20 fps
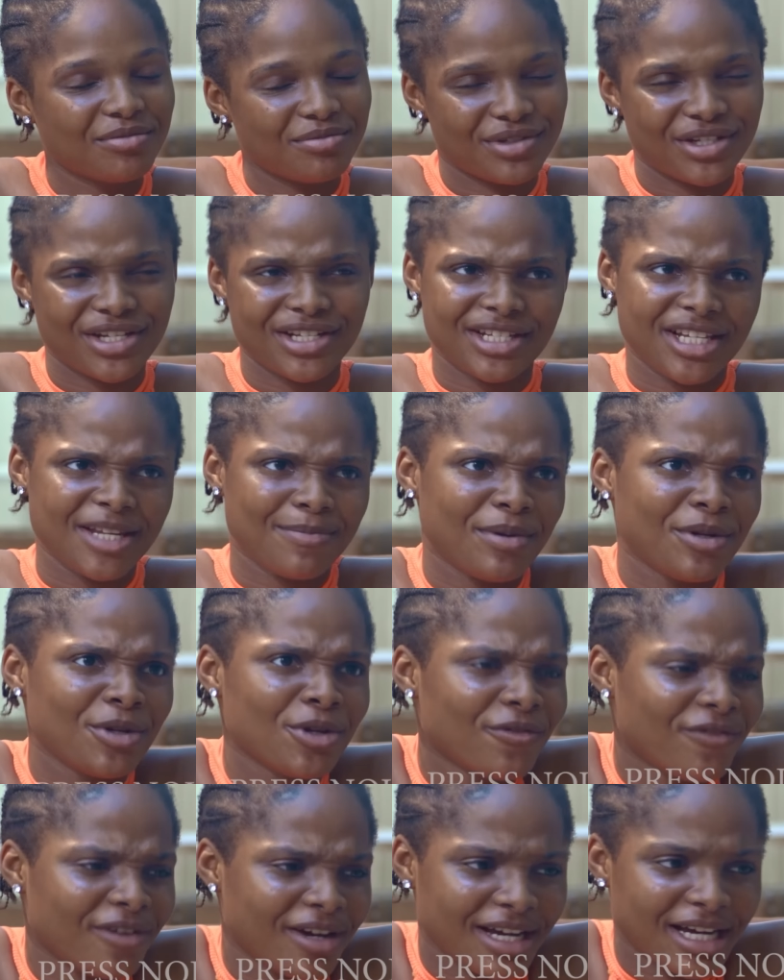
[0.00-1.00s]
She's sleeping
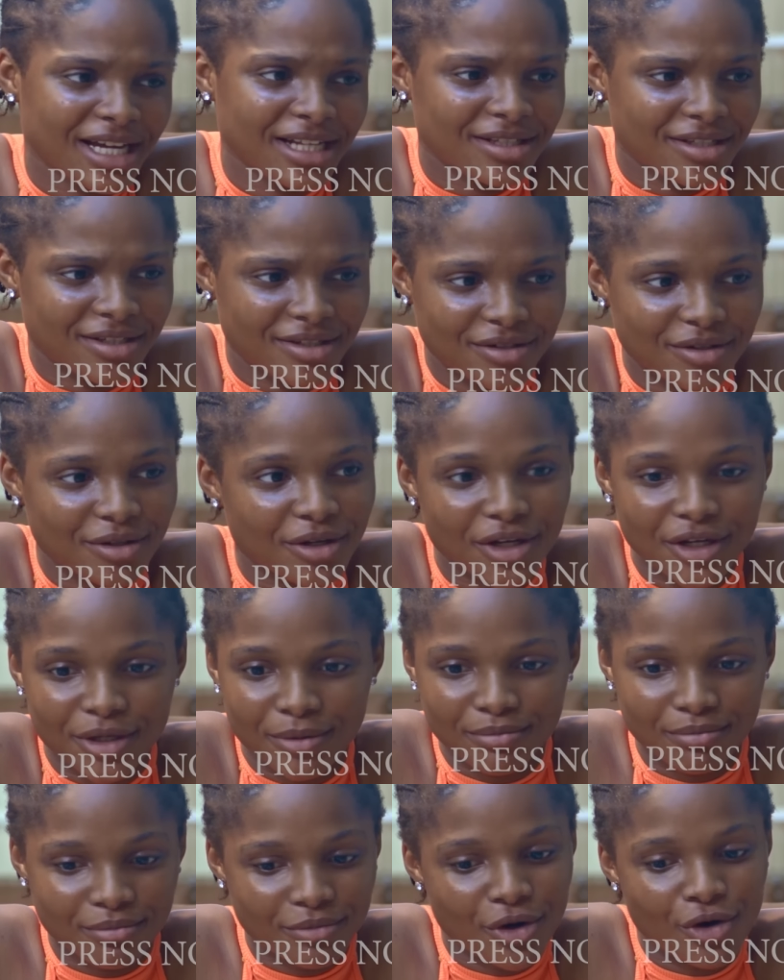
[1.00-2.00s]
over at
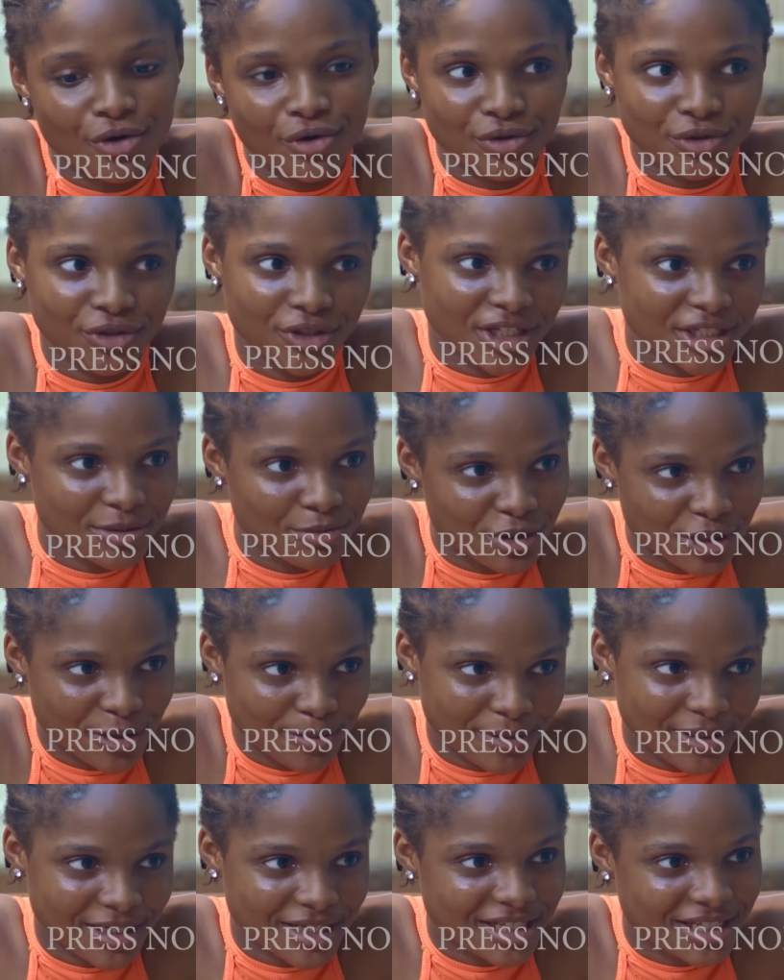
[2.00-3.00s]
Uncle Desmond's
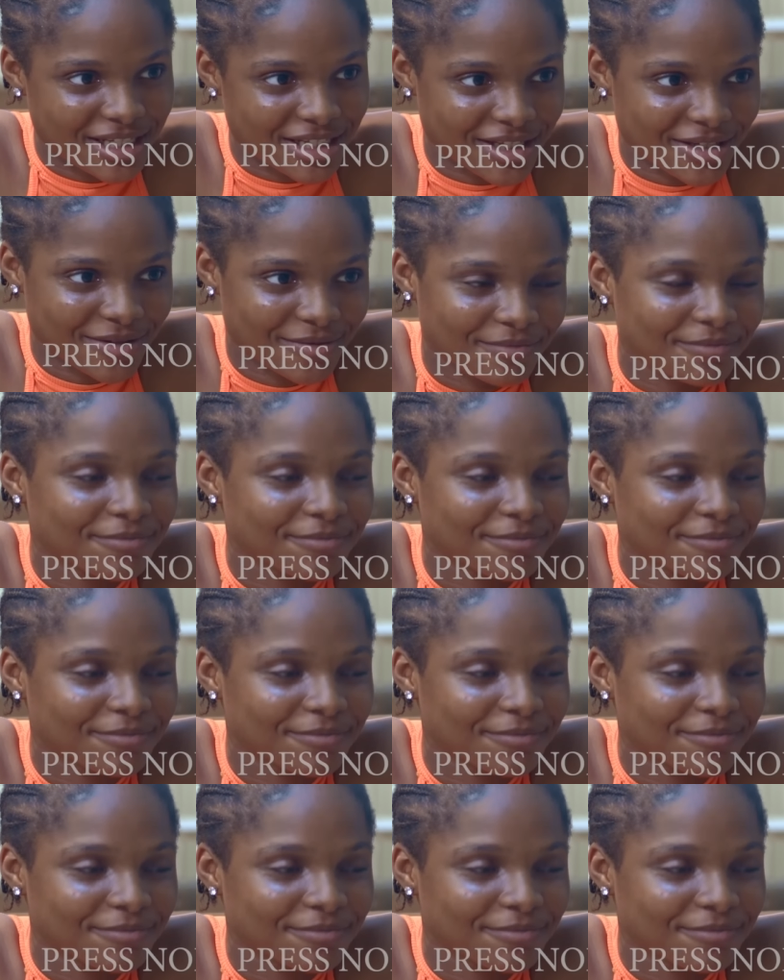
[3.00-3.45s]
place.